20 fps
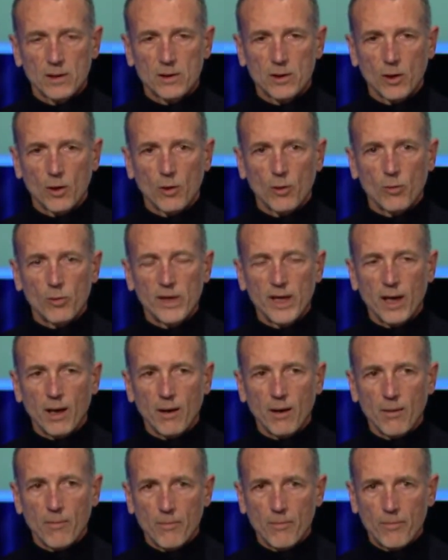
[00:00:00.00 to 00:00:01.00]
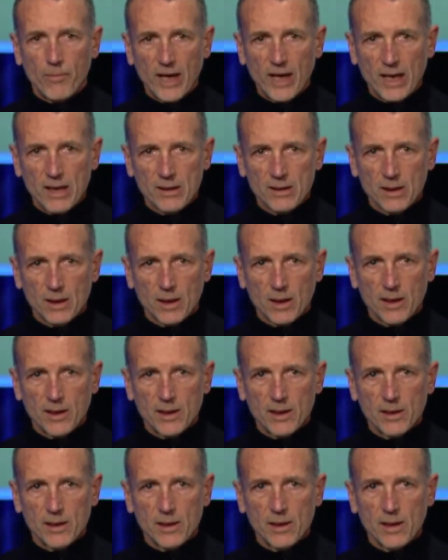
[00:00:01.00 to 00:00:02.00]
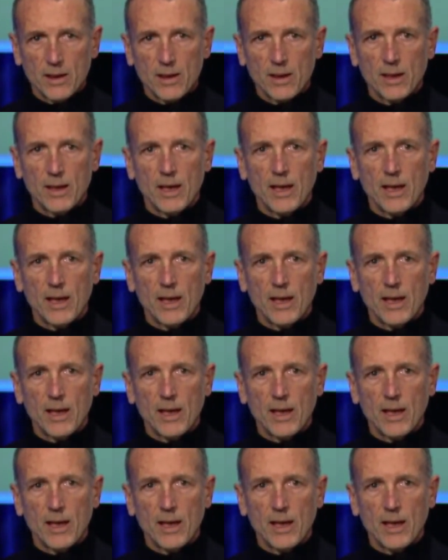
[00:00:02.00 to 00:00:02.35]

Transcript: So we are basically